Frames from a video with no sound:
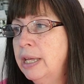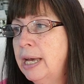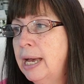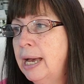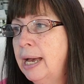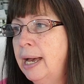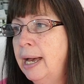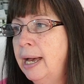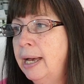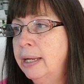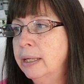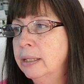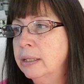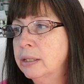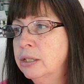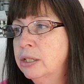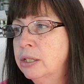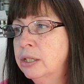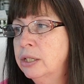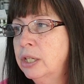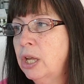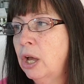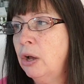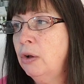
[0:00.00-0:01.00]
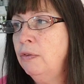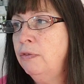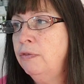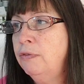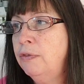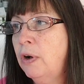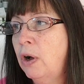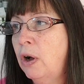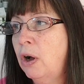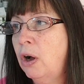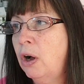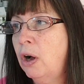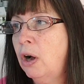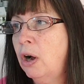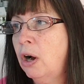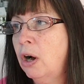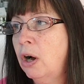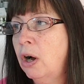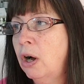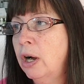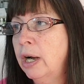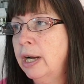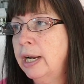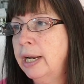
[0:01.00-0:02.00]
that so
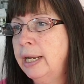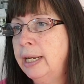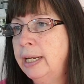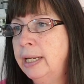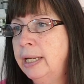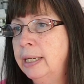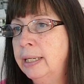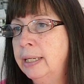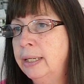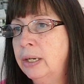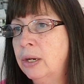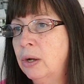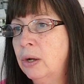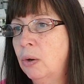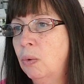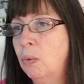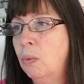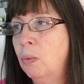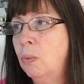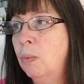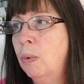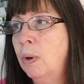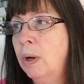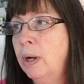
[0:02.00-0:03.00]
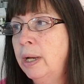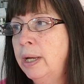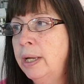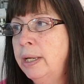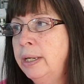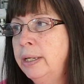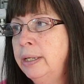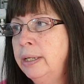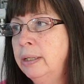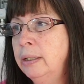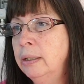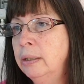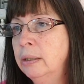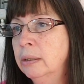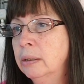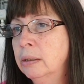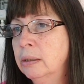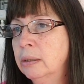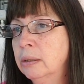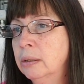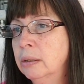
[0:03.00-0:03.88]
far in one,